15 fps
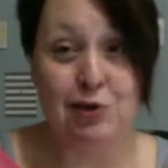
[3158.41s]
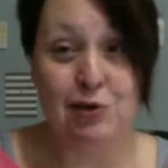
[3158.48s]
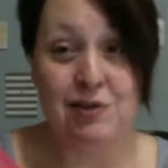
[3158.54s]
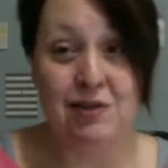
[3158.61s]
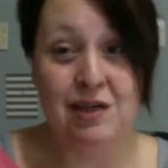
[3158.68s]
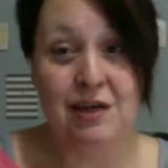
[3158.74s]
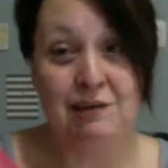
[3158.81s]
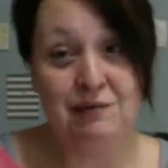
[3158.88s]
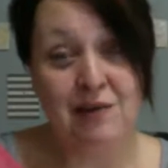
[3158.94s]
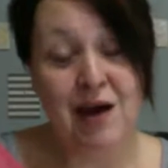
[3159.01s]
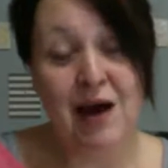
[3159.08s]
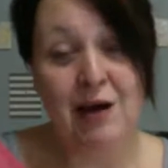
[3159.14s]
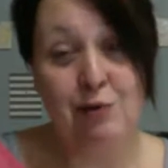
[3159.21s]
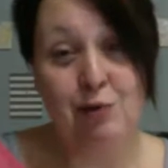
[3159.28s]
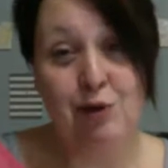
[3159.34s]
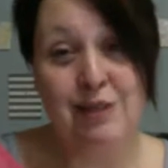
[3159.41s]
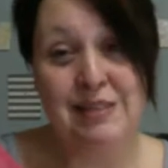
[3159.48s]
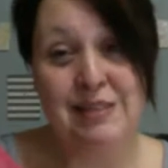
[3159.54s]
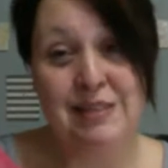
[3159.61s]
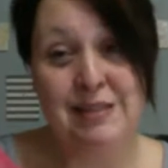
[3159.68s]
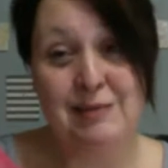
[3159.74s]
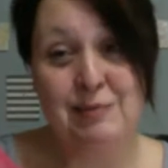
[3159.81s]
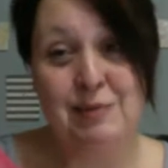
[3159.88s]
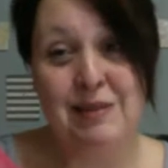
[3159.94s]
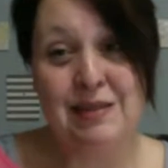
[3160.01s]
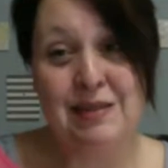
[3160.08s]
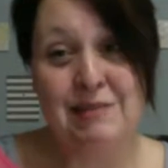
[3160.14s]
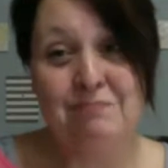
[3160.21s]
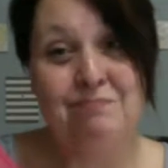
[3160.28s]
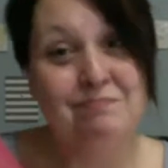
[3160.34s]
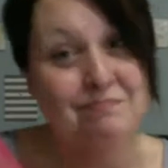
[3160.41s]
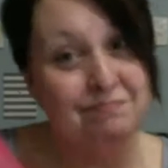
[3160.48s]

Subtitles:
It's like, if I want something,